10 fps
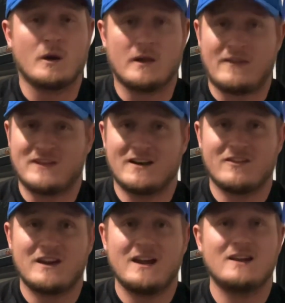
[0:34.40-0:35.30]
At the end of the
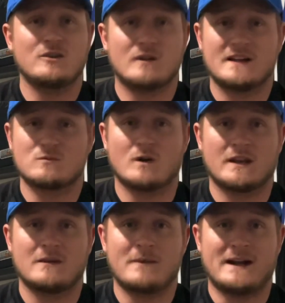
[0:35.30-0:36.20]
day, you guys want to
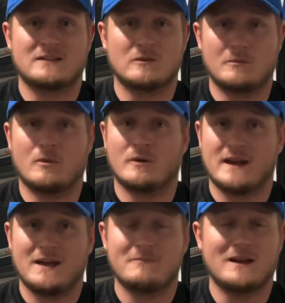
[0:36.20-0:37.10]
get back to a bowl
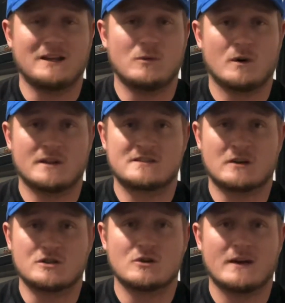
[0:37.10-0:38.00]
game and you want to
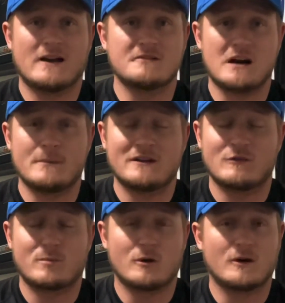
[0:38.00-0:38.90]
start showing how dominant of
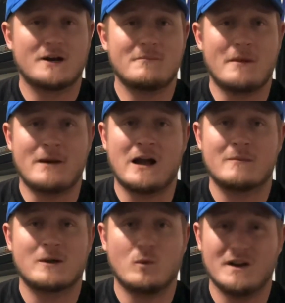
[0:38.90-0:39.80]
a program
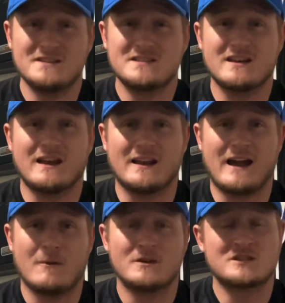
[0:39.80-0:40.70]
Miami was and
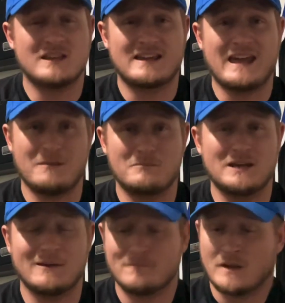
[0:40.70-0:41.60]
how much they can
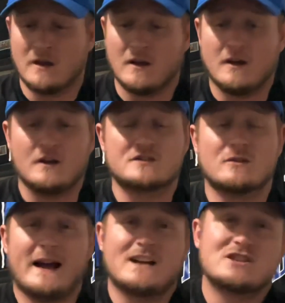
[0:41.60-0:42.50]
be. So
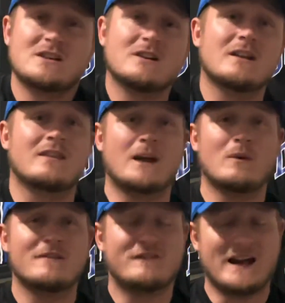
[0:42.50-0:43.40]
last year, they
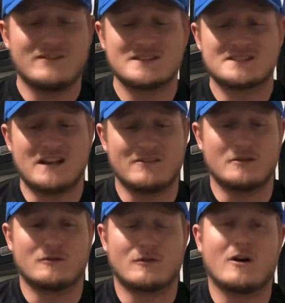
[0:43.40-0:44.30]
went 5-7
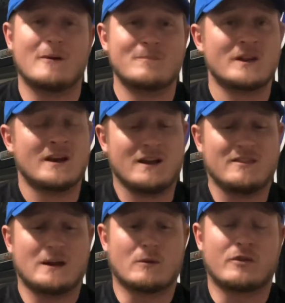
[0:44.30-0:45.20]
overall.
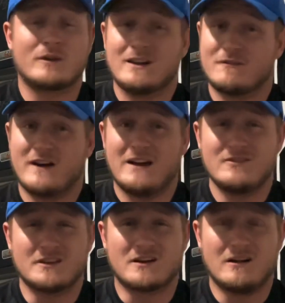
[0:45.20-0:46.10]
They were 3-5
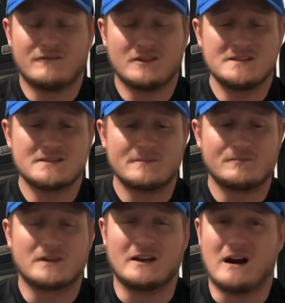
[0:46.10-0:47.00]
in the conference,
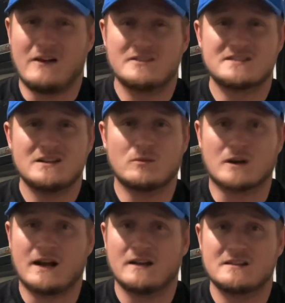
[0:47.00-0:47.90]
and obviously we're
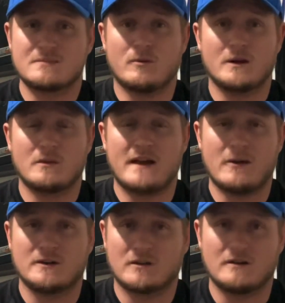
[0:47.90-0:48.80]
kind of disappointed with how
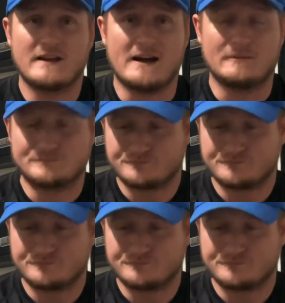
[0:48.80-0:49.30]
it turned out.